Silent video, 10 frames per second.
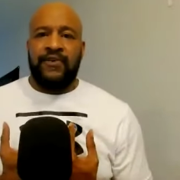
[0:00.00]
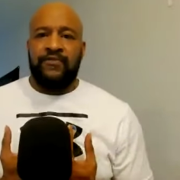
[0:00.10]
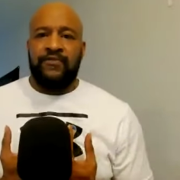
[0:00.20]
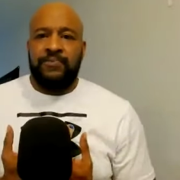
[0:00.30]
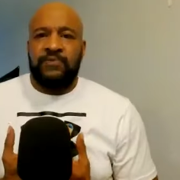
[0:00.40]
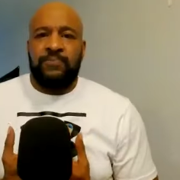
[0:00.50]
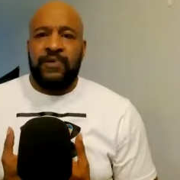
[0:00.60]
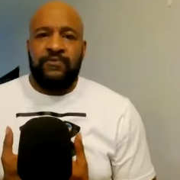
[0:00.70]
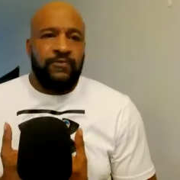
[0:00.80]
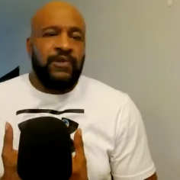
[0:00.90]

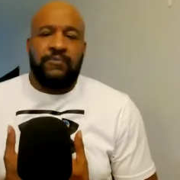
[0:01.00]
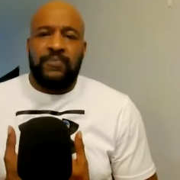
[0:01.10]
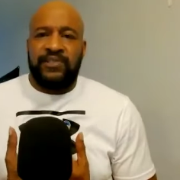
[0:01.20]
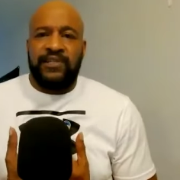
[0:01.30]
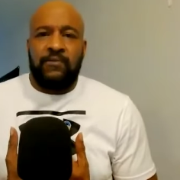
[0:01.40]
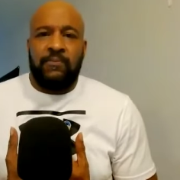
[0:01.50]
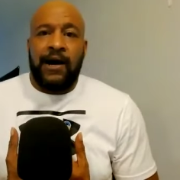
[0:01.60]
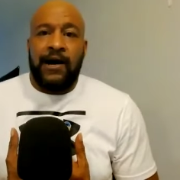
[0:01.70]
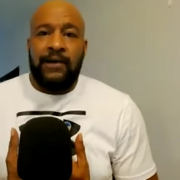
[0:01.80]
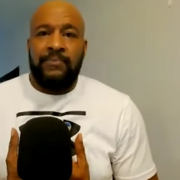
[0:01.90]
If you come from a single
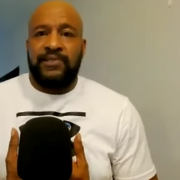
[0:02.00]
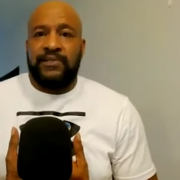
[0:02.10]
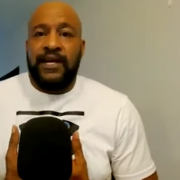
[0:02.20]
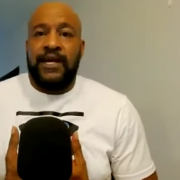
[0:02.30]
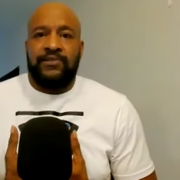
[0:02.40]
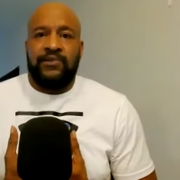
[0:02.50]
mom, this and that,